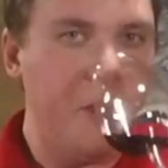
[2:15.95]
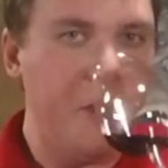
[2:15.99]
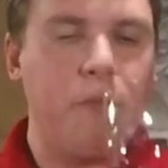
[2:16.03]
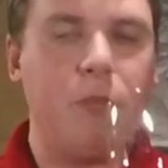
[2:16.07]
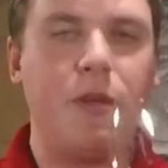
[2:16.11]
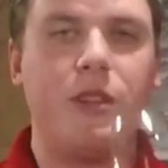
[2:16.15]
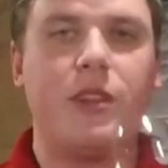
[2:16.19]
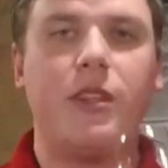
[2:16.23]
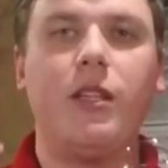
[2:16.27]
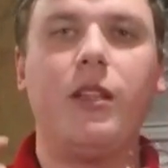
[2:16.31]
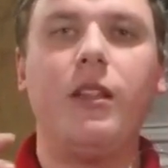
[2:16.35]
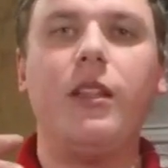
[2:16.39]

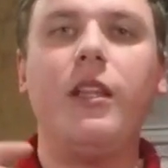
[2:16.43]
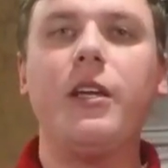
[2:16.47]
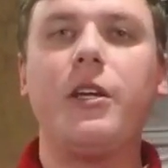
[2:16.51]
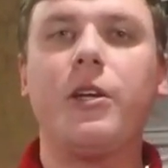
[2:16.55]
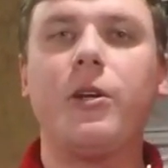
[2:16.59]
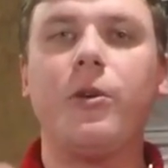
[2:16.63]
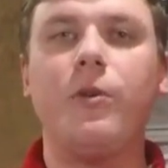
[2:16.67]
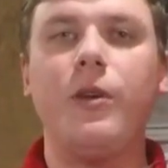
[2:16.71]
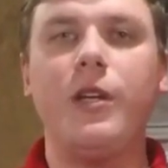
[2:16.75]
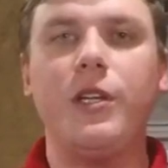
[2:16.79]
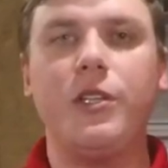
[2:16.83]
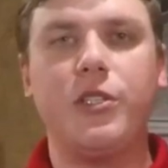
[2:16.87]
But the
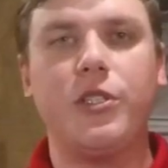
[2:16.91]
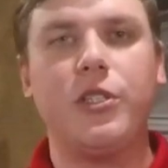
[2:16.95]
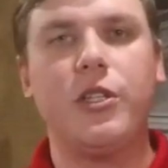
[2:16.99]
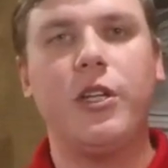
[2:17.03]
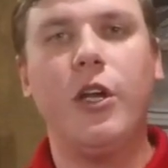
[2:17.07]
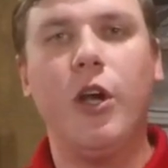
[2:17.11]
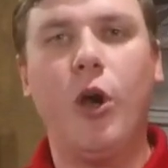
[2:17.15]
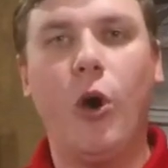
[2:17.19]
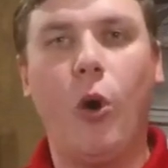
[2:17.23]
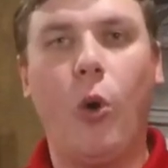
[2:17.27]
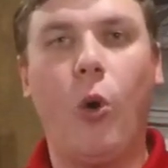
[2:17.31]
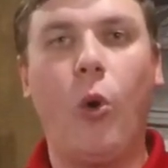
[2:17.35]
licorice,
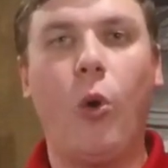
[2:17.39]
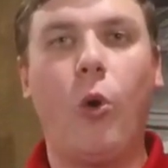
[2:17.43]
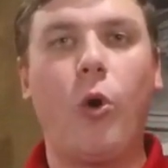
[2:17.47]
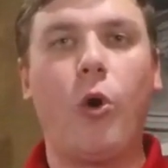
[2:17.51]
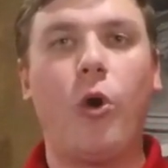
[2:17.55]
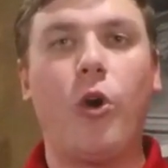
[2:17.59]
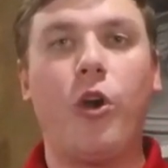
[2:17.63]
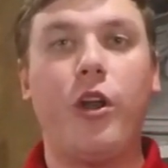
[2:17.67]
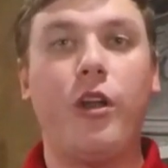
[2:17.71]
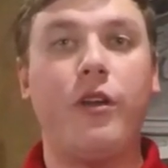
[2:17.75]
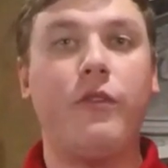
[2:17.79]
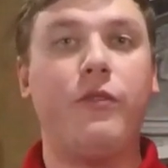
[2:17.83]

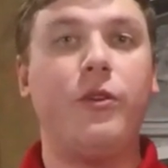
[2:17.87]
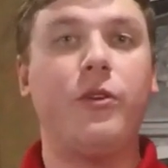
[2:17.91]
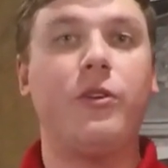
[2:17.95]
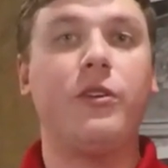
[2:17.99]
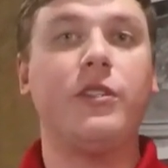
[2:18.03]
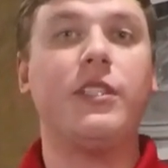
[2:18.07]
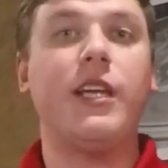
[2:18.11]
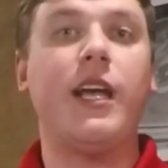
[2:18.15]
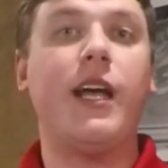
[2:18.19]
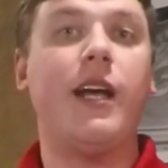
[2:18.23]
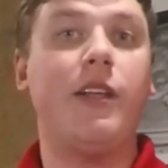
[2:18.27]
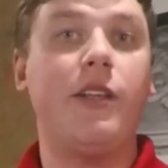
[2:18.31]
or if you're
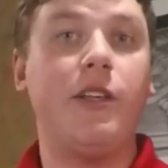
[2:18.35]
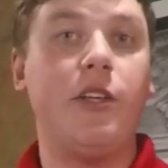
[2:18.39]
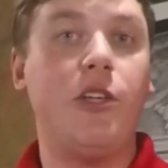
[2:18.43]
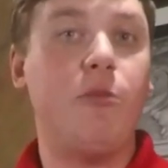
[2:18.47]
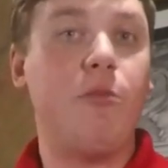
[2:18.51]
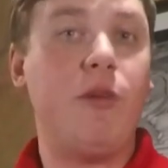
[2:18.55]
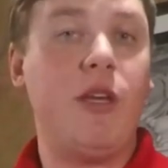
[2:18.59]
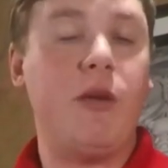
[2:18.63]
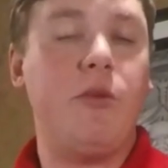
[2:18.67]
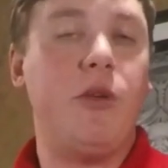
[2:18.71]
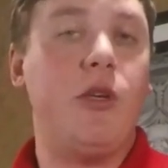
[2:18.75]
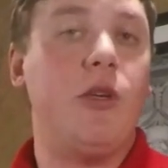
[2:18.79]
Italian,
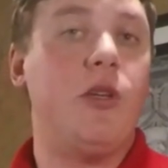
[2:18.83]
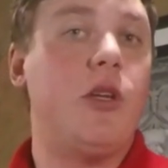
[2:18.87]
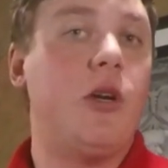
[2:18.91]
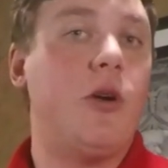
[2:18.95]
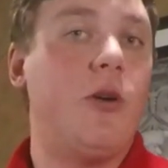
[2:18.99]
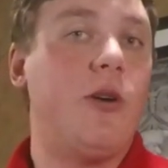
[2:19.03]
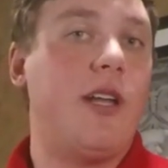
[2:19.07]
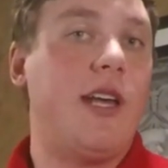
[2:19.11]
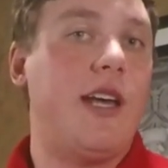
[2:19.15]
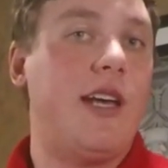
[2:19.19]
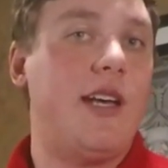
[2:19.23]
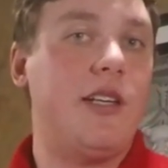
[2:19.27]
maybe you
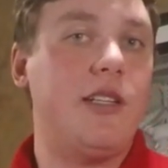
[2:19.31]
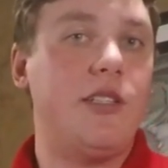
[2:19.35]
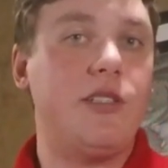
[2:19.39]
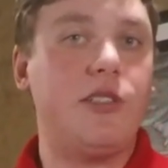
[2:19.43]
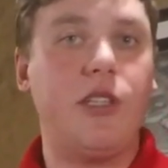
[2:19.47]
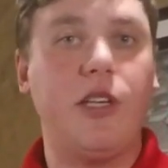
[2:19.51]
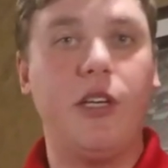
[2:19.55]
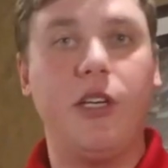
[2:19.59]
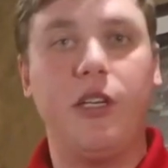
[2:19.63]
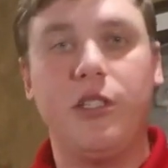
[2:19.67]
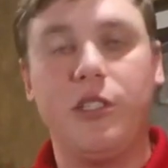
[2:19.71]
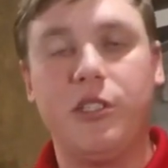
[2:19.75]
know it
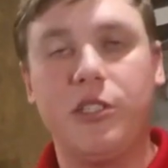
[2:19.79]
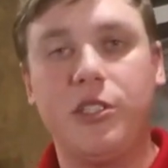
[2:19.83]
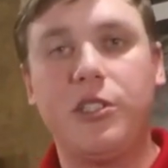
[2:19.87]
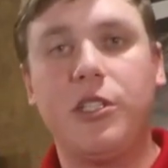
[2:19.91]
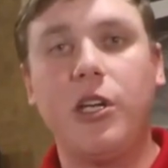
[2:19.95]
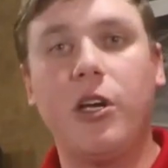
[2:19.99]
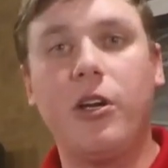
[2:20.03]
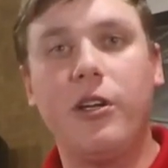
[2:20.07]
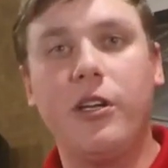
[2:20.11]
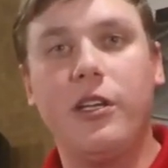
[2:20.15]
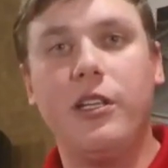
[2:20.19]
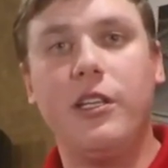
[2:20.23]
as
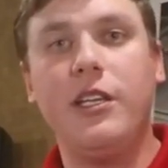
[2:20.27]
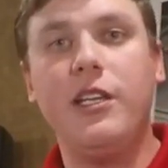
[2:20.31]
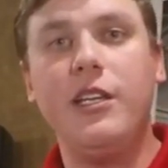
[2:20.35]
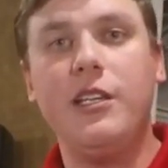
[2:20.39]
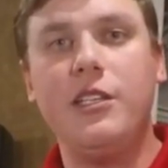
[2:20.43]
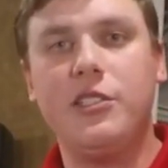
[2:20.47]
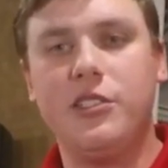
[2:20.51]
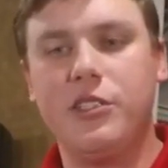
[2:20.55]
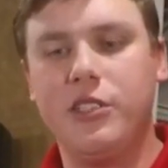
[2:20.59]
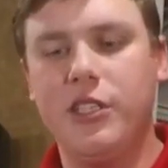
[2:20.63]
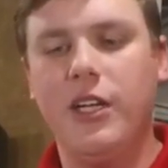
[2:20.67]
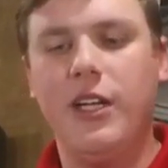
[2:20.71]
star
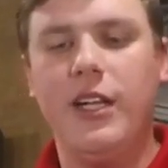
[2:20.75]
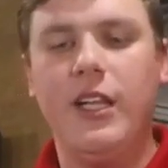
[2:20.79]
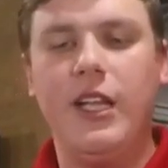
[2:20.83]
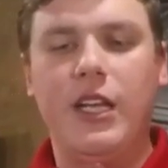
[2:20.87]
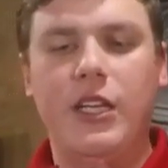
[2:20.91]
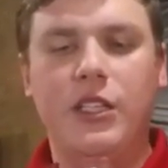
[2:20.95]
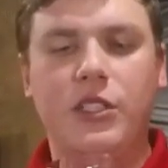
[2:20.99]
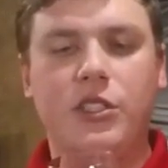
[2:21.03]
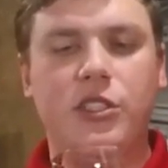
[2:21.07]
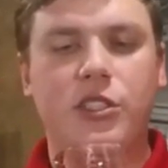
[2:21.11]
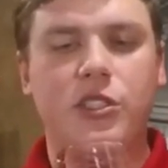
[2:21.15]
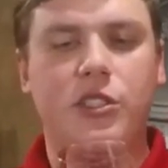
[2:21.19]
anise,
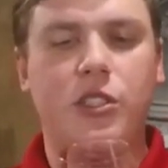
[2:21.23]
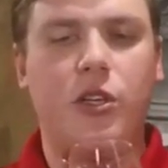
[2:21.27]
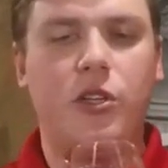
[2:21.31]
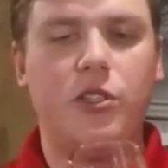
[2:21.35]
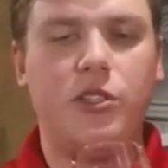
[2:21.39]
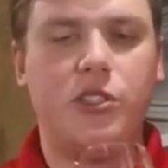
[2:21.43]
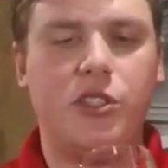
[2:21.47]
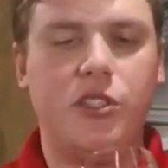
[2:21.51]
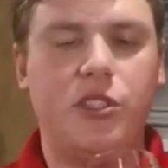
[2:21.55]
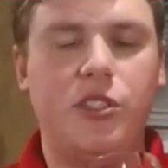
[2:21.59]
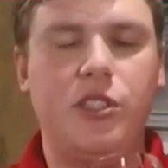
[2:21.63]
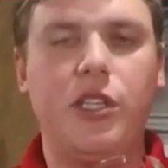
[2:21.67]

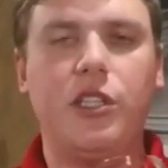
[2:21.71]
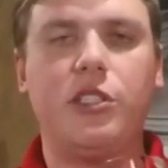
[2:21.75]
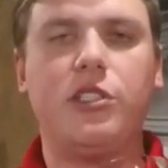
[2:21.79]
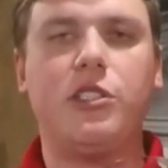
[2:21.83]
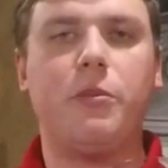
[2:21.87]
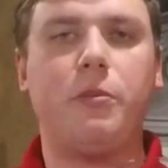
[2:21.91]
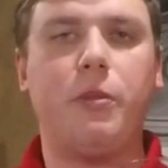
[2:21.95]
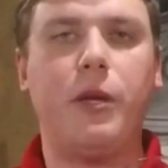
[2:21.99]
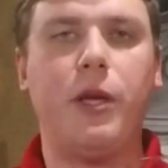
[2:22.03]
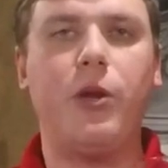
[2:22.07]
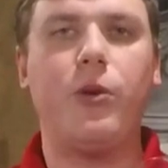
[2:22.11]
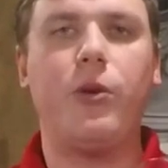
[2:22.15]
starts
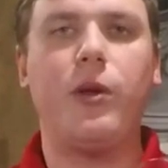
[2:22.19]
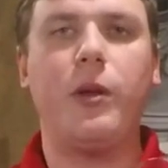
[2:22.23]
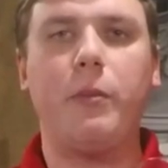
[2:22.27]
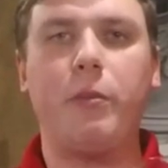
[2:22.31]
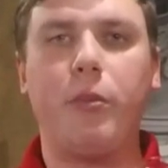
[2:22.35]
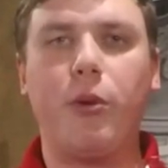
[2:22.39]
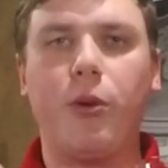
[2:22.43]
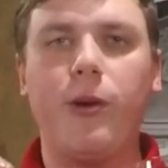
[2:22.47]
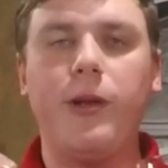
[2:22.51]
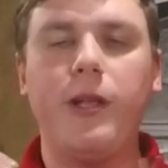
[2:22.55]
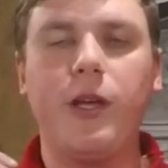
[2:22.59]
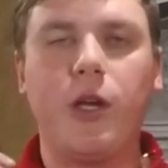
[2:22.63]
disappearing
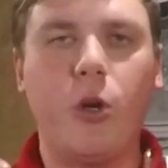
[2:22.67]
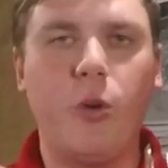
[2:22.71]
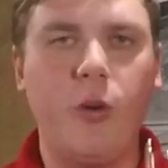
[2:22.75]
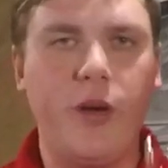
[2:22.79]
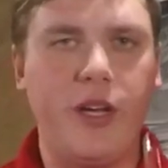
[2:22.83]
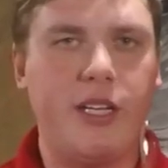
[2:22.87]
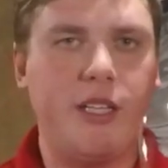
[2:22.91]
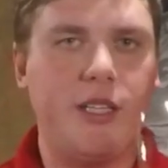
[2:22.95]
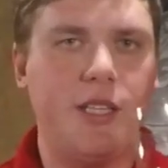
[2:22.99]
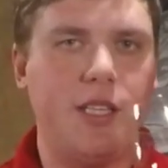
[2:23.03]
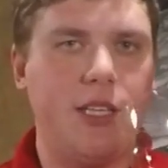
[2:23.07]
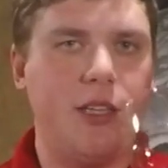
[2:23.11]
pretty
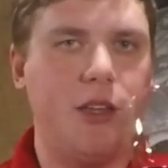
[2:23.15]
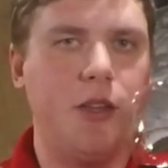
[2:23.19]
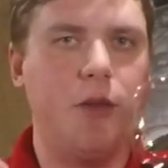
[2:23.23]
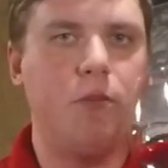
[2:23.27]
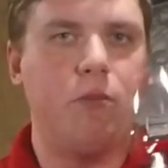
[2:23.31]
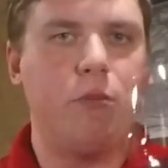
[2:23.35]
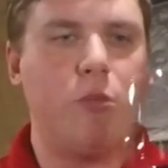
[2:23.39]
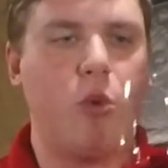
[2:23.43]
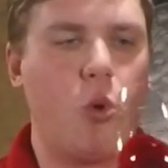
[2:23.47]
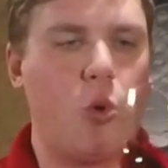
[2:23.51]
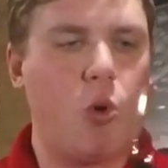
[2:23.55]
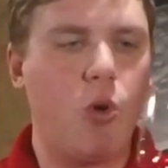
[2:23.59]
quickly the
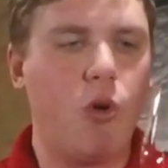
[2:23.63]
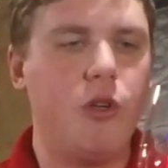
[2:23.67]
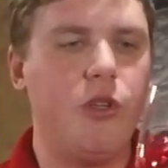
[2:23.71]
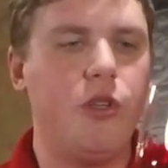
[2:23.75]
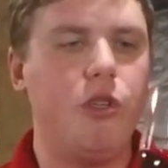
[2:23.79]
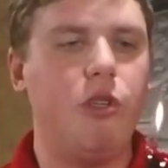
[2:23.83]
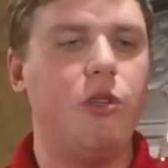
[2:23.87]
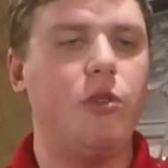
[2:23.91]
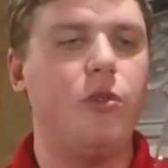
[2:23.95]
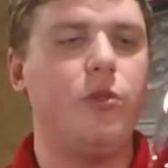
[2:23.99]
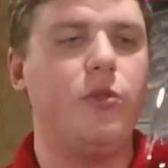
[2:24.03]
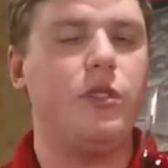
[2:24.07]
more
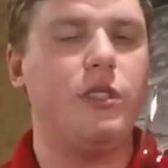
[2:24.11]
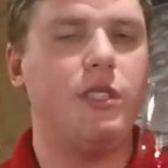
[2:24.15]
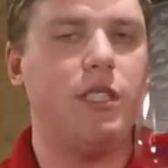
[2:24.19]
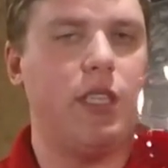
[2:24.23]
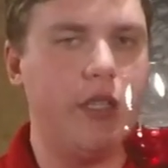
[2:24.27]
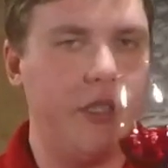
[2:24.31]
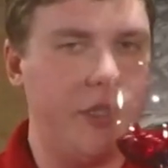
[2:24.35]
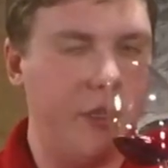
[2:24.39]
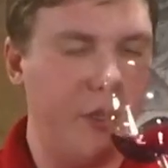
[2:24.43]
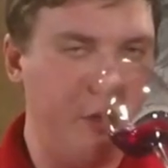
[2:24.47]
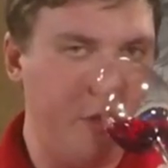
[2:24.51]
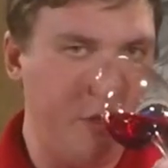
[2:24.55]
you
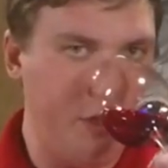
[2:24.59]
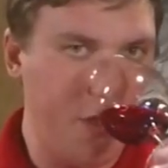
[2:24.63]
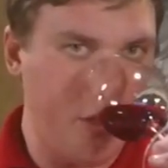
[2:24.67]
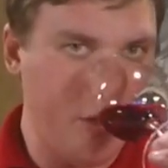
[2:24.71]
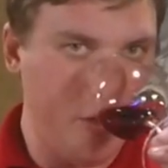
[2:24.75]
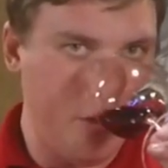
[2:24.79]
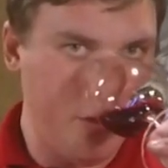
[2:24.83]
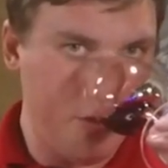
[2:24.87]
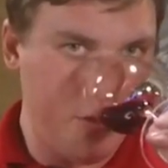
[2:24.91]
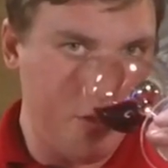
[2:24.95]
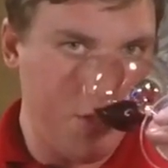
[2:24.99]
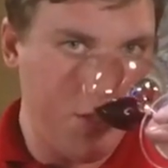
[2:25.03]
dig your
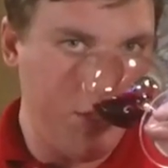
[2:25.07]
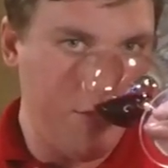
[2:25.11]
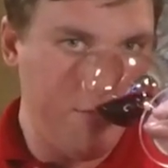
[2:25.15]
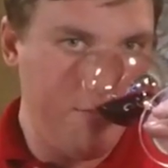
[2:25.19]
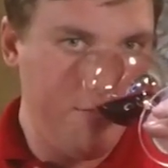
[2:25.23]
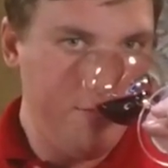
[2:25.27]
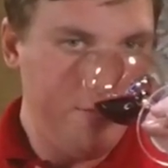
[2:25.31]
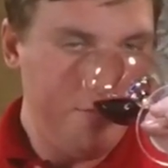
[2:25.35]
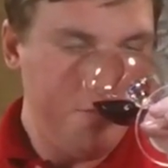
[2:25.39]
nose in.